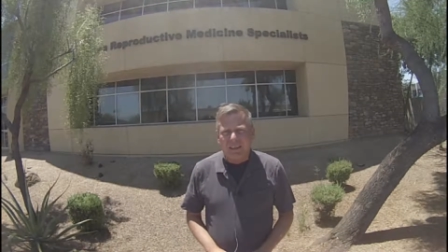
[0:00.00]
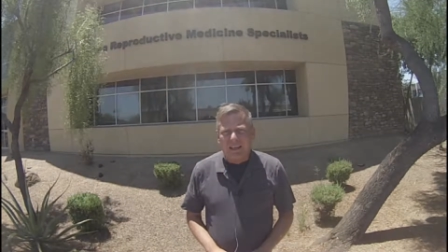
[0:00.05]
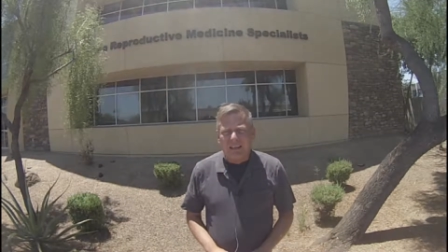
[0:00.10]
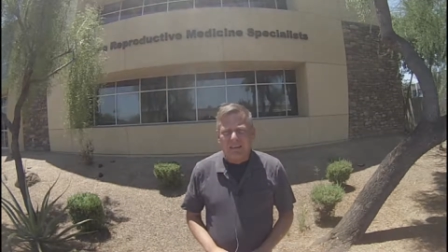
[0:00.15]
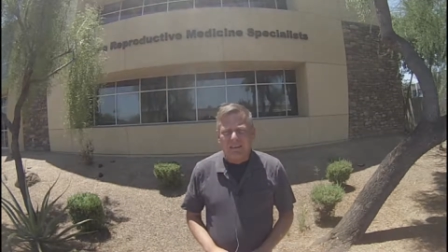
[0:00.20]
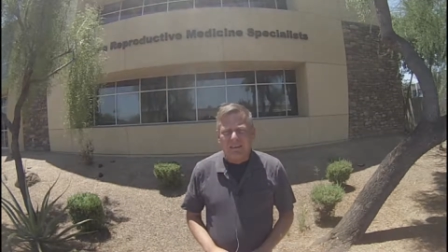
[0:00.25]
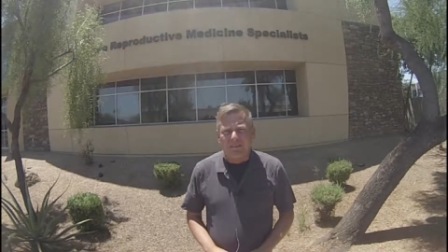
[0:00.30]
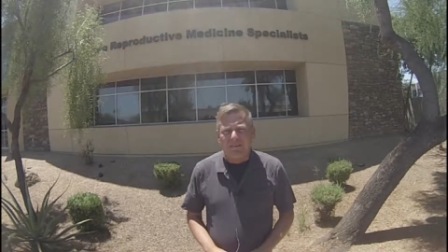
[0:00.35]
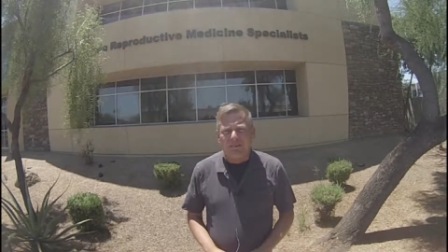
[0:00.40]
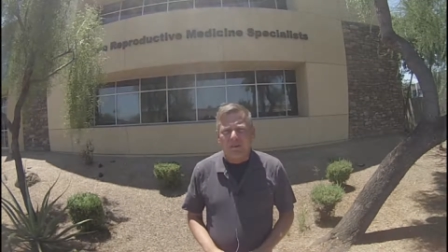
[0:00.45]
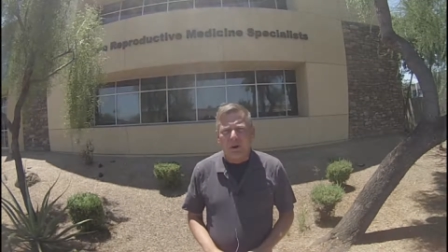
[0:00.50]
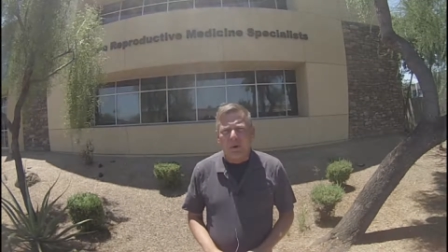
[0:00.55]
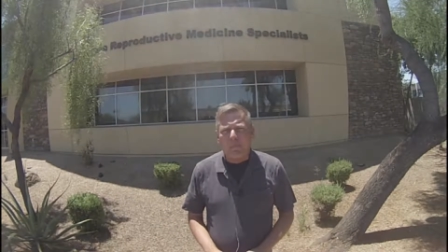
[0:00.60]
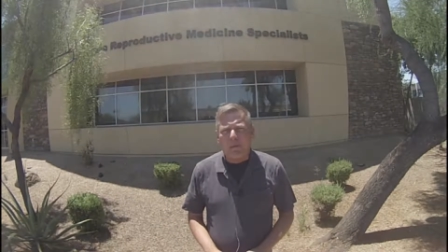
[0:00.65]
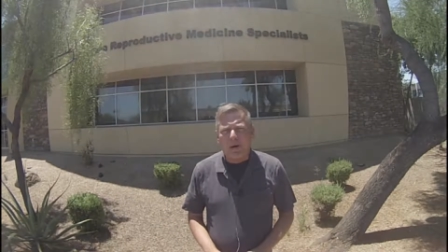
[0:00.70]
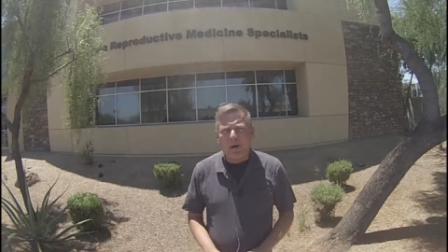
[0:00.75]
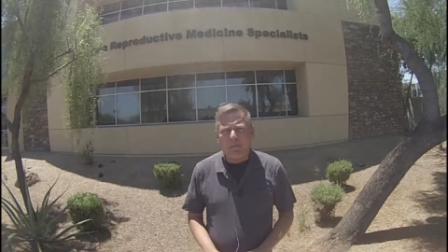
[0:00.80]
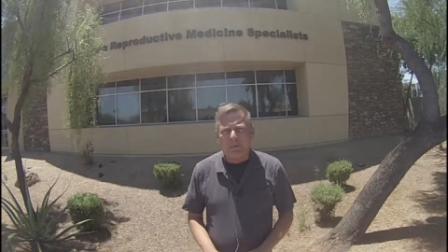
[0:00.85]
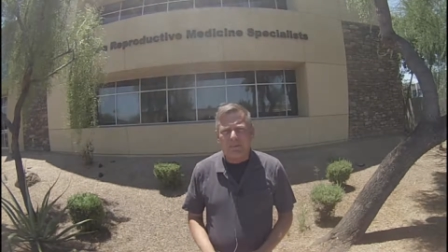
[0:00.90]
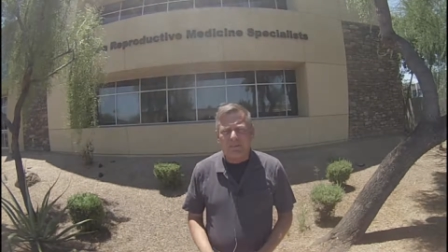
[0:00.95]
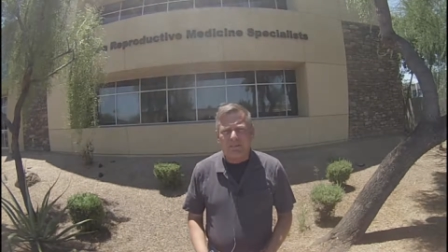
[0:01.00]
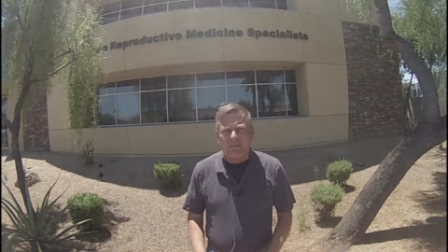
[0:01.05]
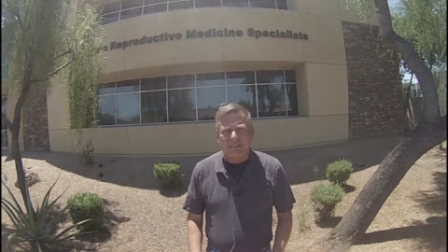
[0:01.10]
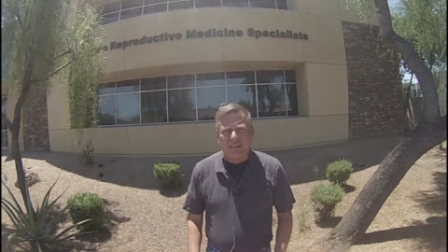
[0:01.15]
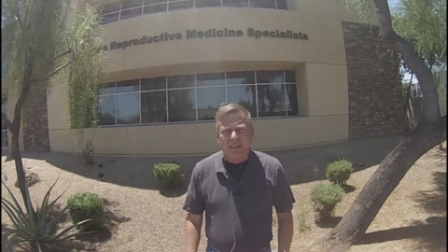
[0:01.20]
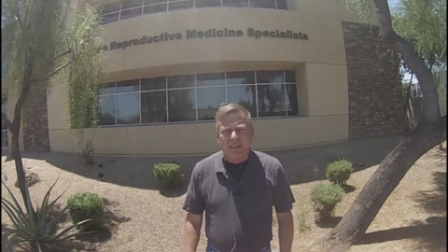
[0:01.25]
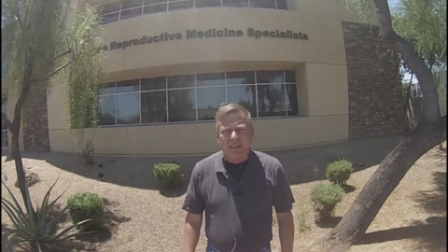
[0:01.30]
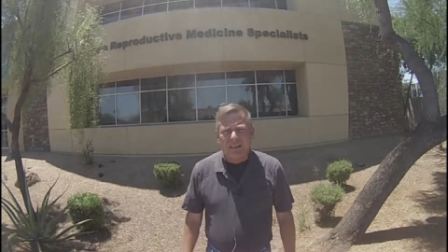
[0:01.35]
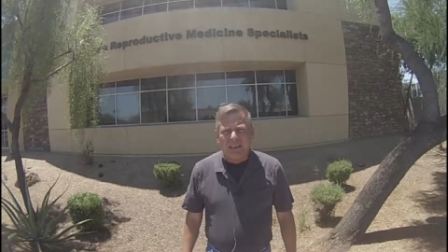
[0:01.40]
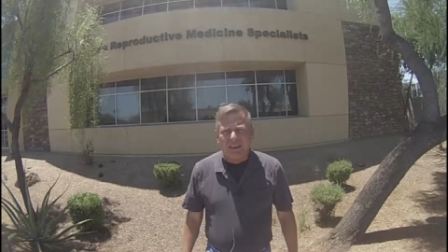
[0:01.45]
and their sole purpose
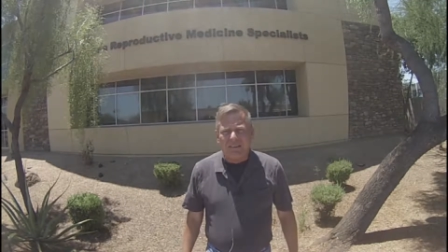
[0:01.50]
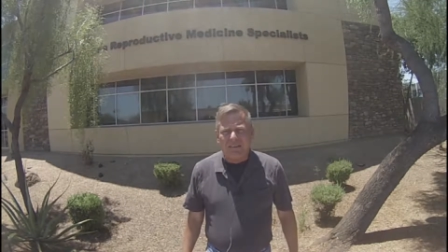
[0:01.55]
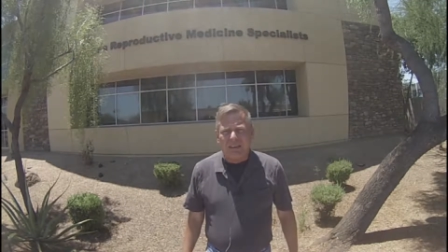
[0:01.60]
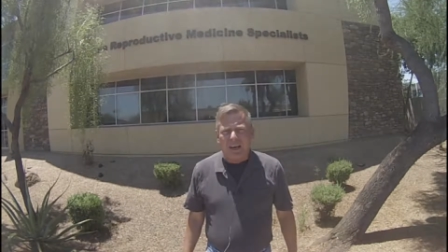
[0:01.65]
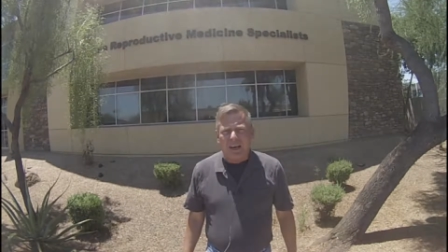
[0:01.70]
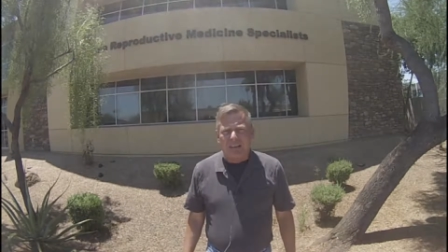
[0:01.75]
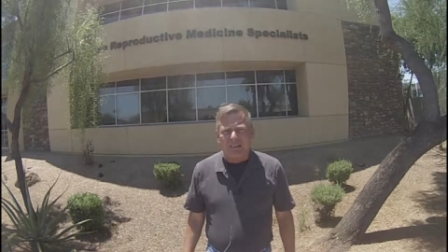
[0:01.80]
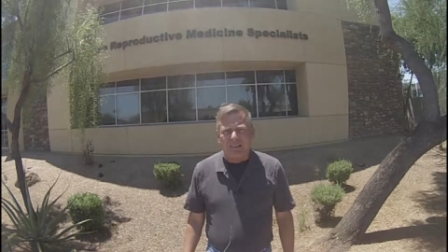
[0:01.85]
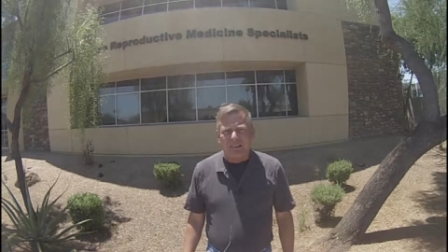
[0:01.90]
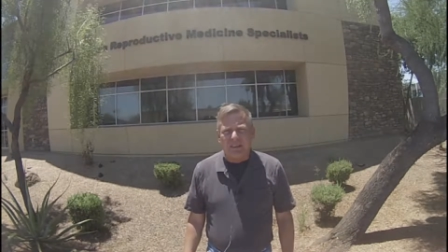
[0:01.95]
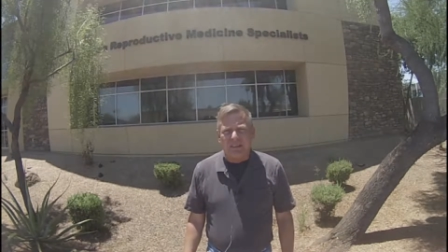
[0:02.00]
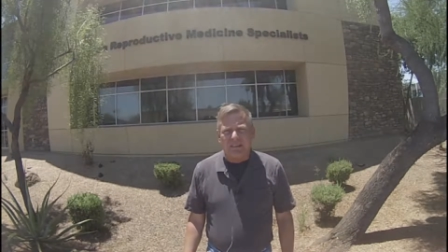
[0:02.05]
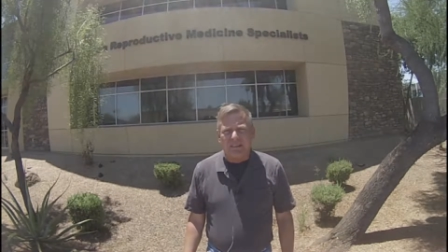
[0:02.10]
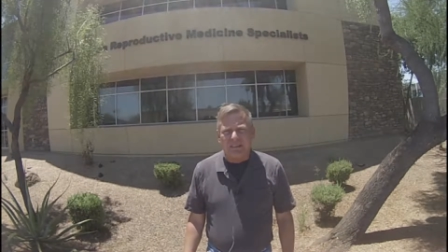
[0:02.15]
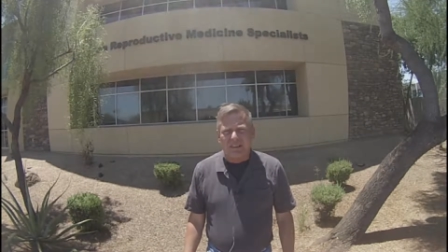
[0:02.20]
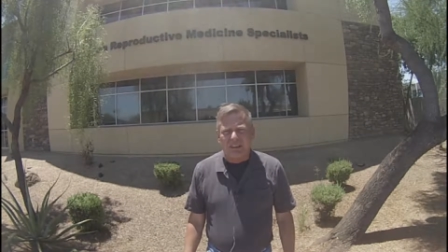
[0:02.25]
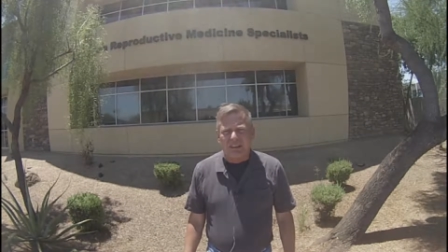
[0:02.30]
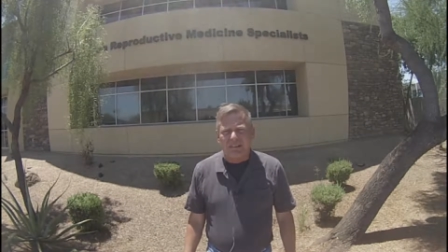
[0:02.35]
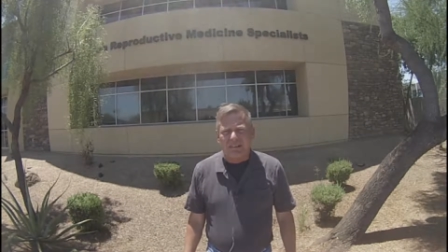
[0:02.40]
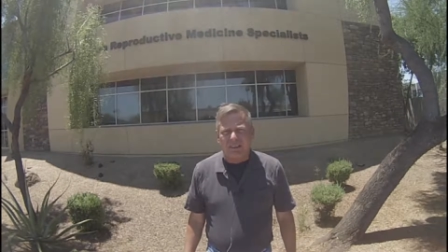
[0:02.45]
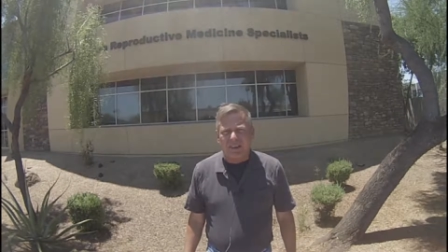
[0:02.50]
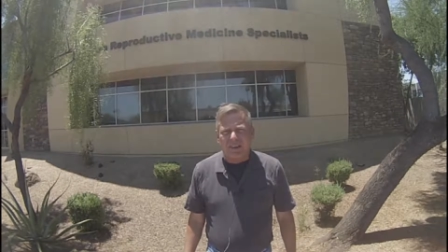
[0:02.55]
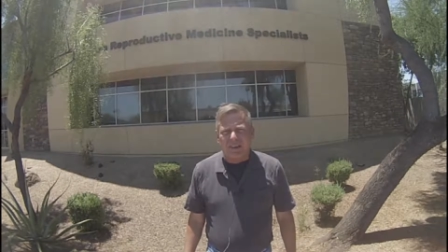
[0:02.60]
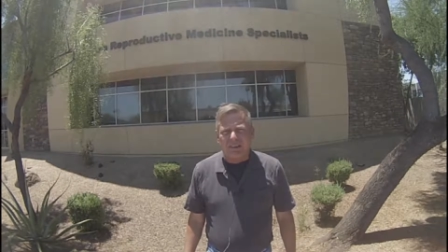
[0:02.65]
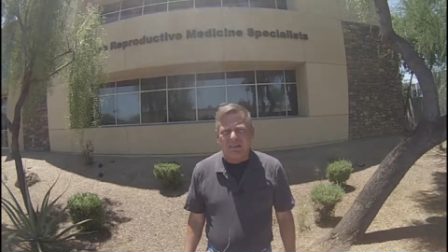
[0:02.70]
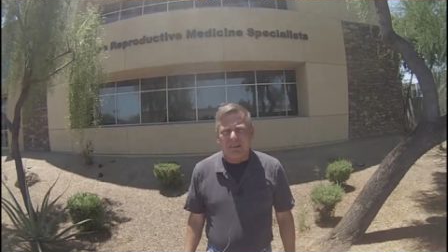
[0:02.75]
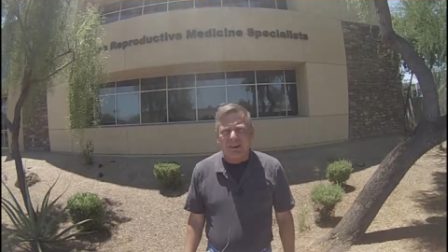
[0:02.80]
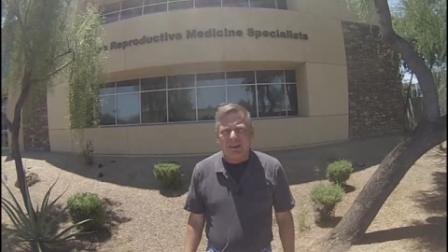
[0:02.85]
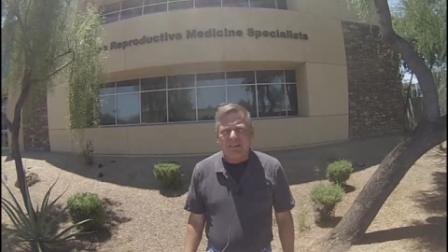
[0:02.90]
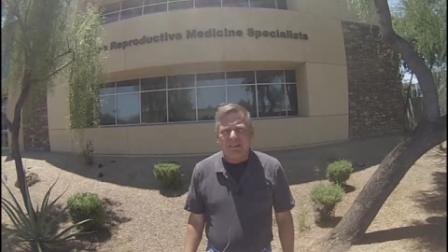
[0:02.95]
is out there to
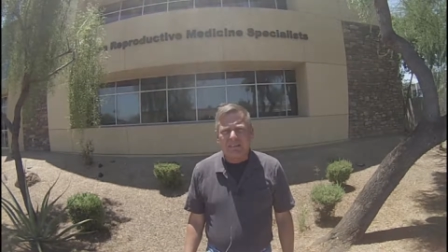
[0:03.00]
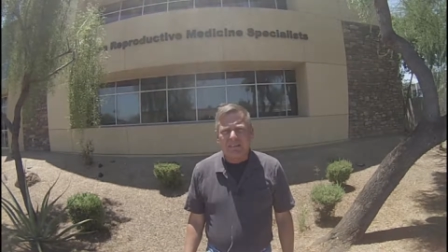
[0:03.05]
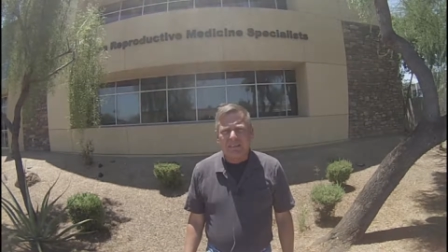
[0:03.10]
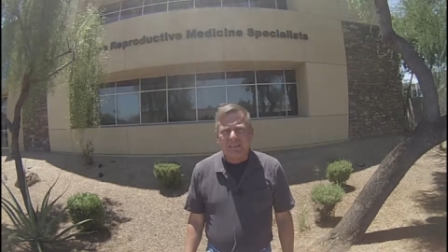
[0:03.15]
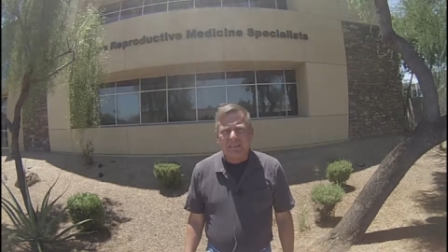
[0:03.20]
denigrate